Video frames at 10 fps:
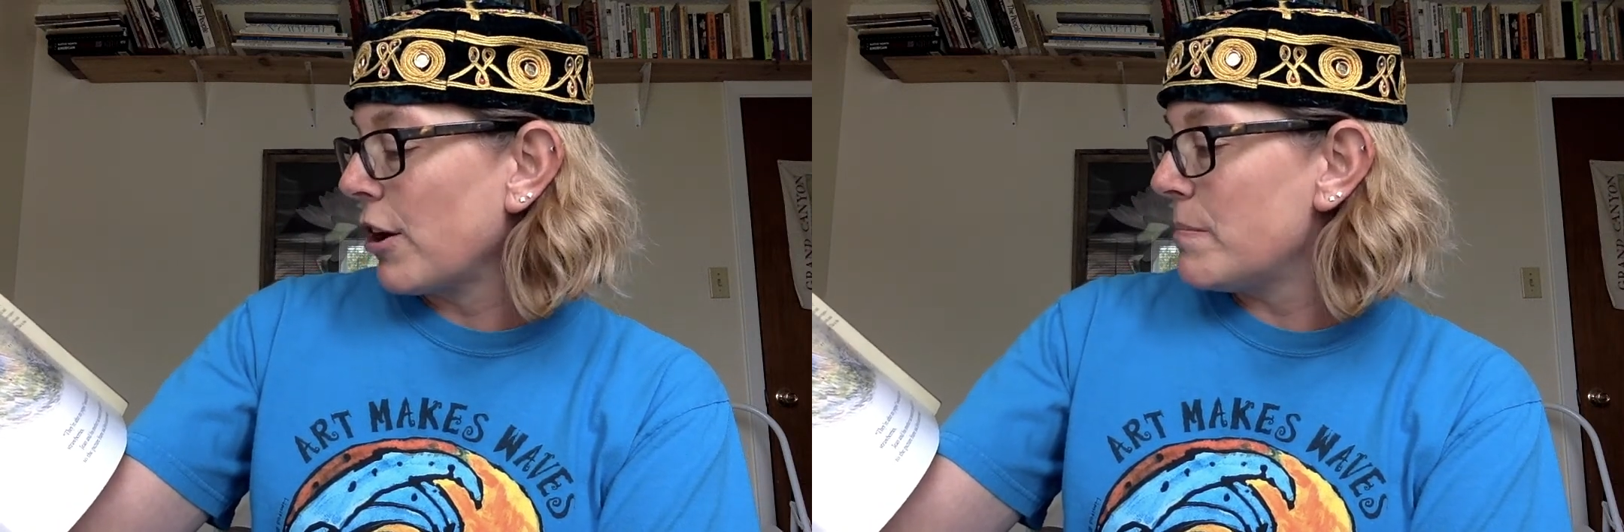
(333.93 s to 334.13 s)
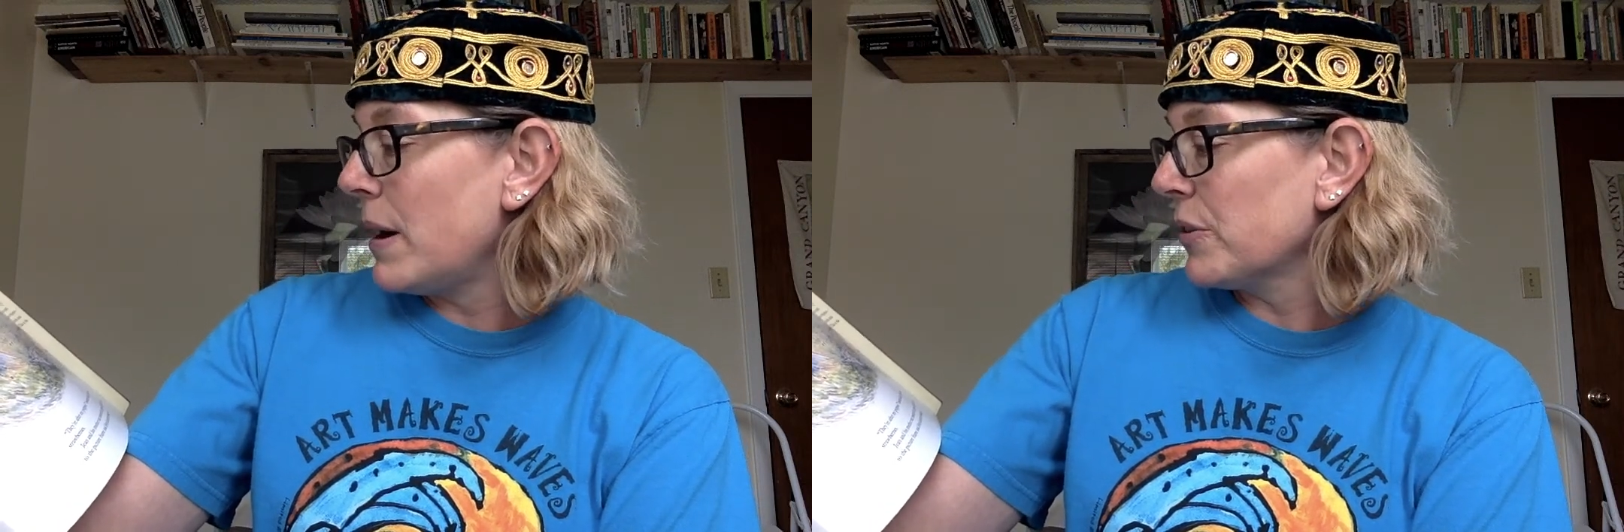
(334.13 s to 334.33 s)

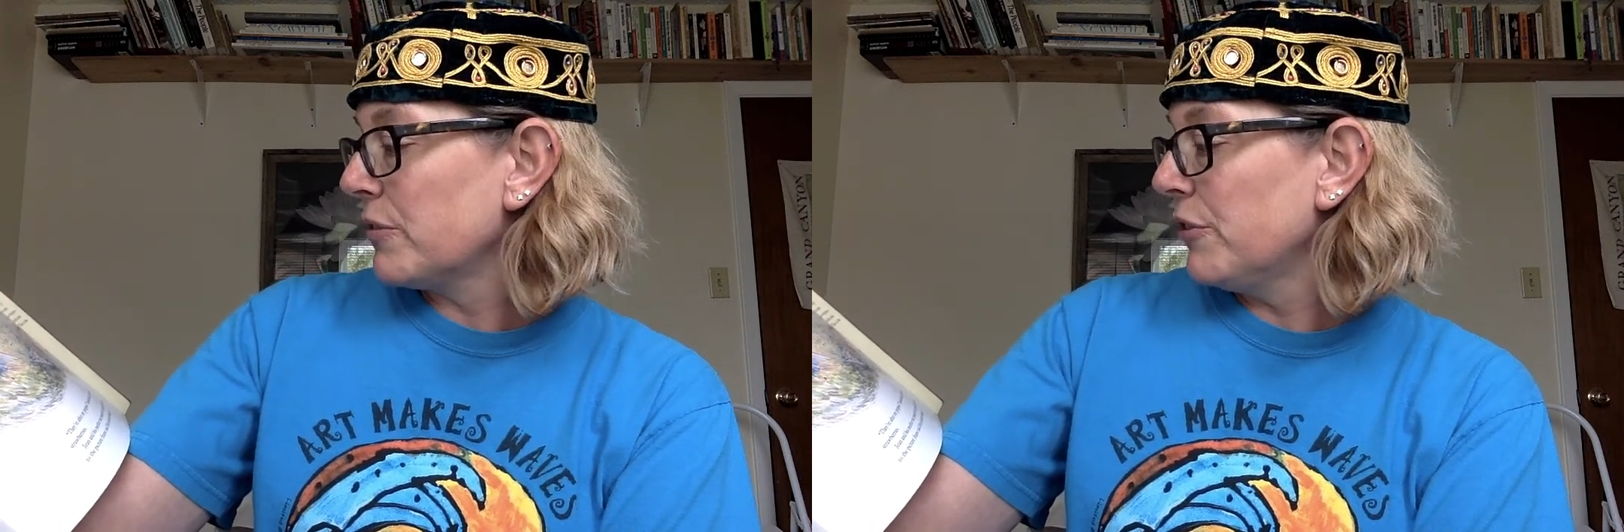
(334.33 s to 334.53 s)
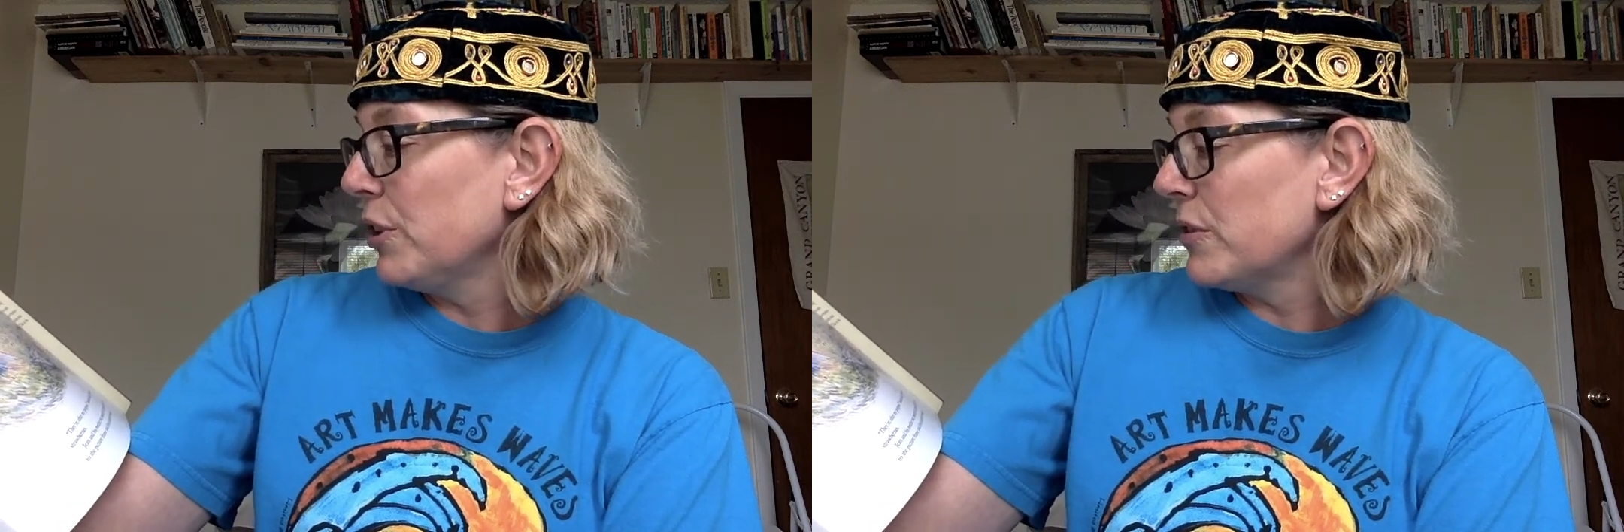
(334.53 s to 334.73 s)
her mouth
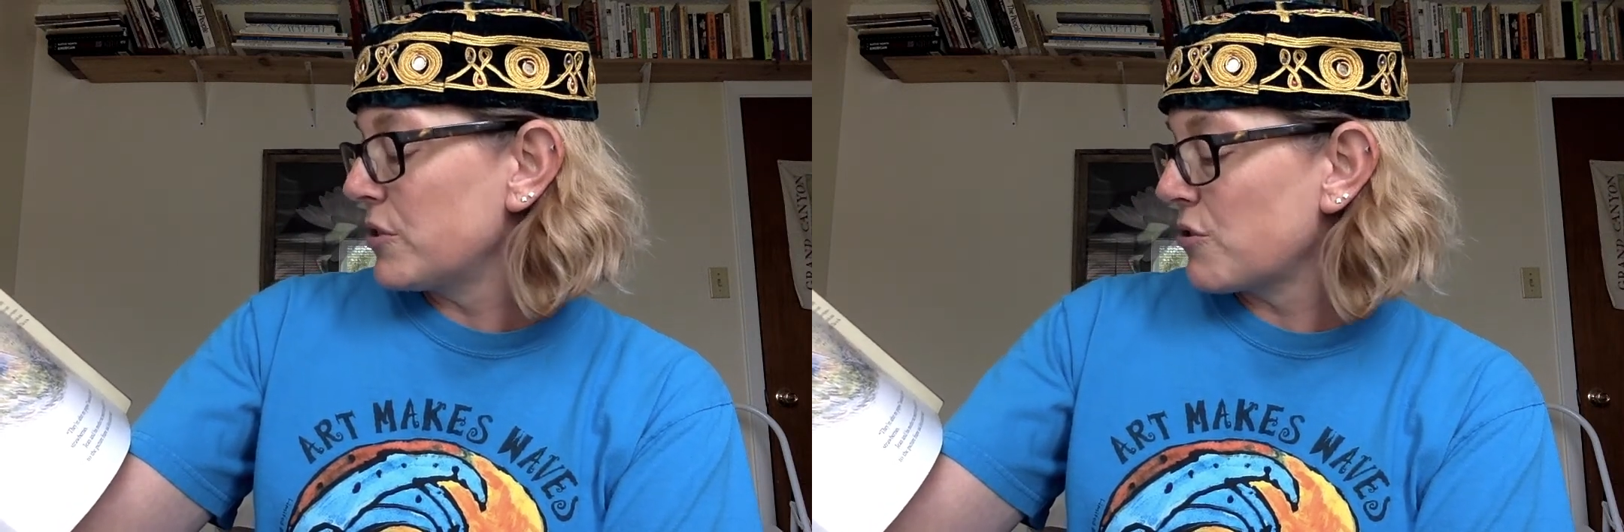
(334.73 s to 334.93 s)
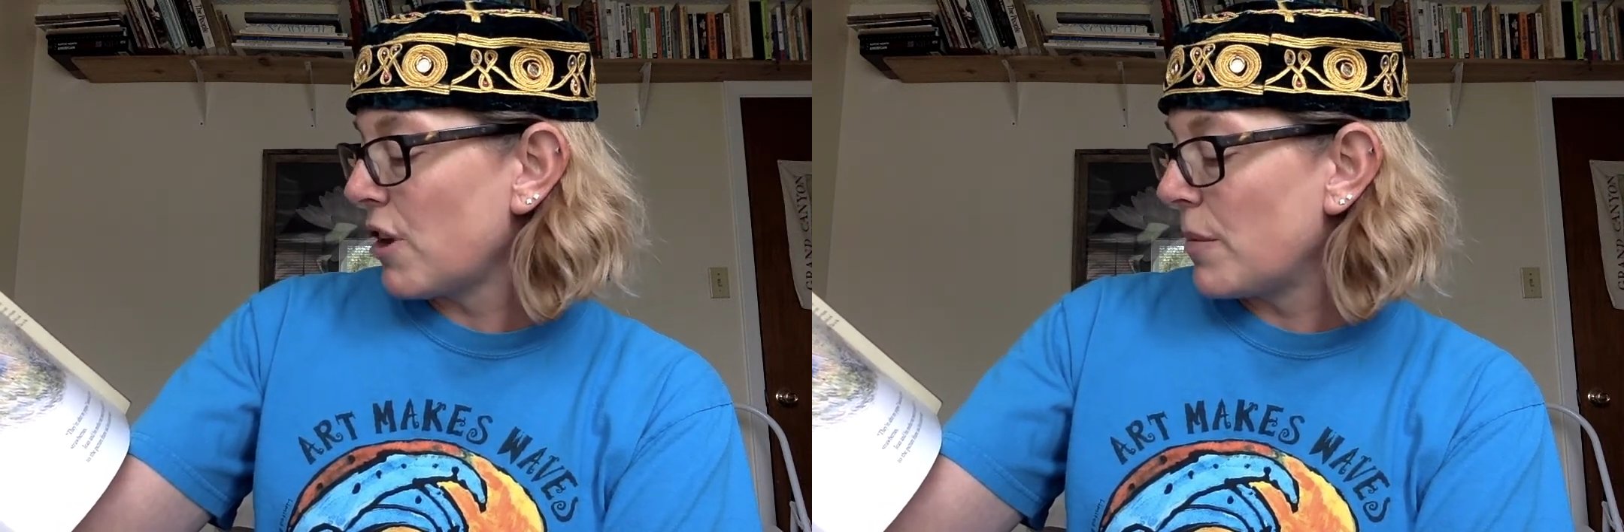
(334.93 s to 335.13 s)
full of
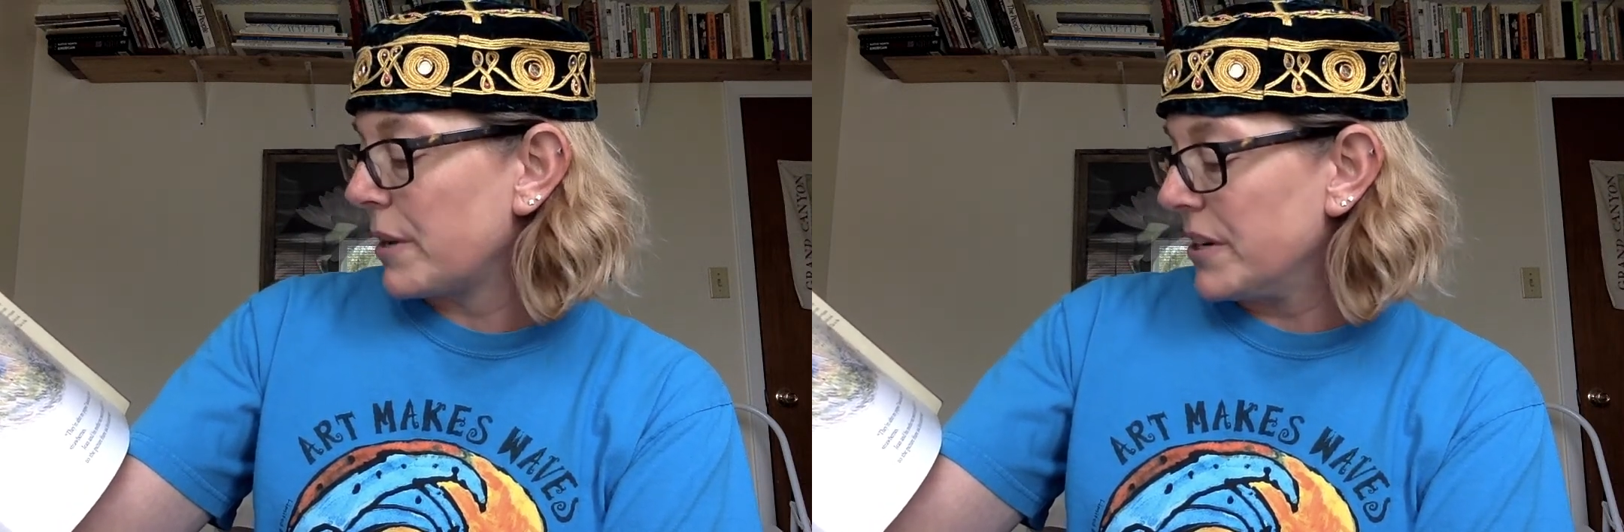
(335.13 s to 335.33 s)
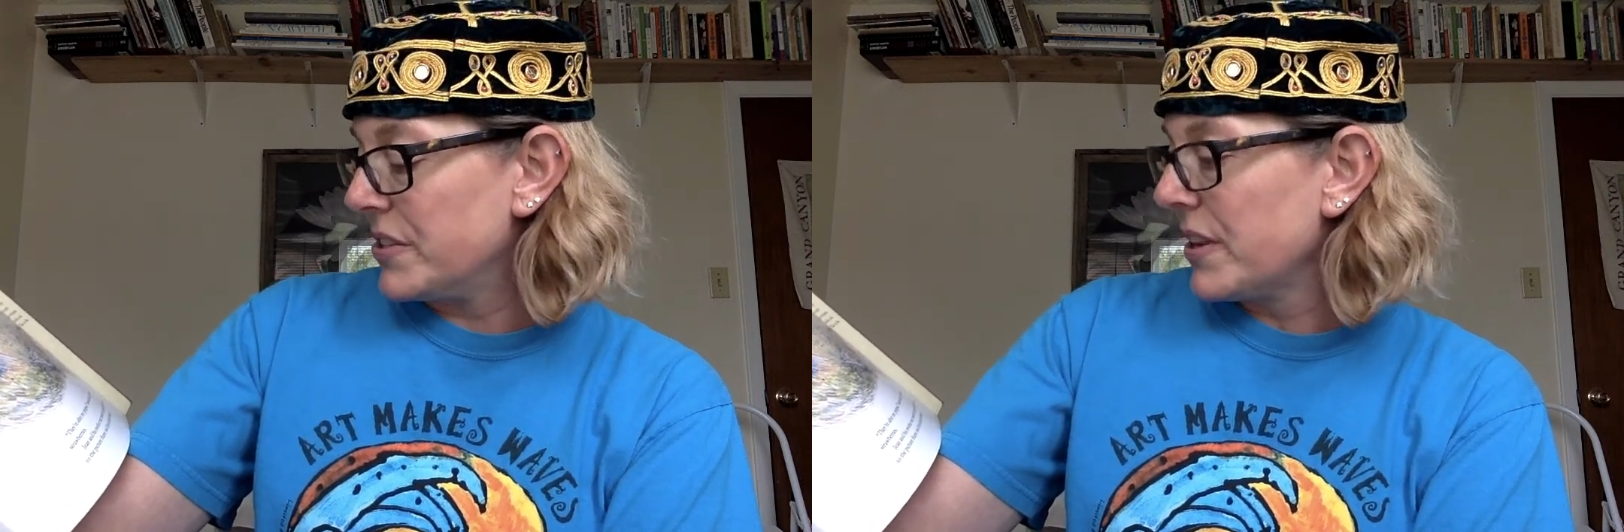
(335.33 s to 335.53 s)

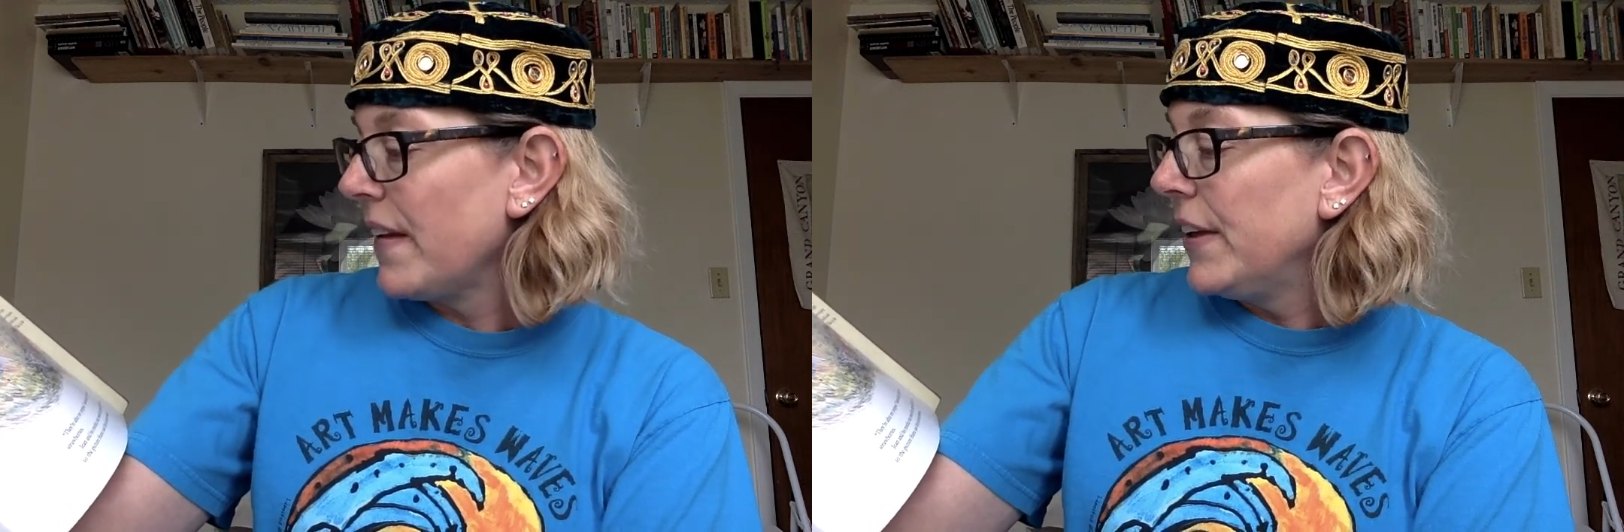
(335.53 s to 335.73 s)
strawberries.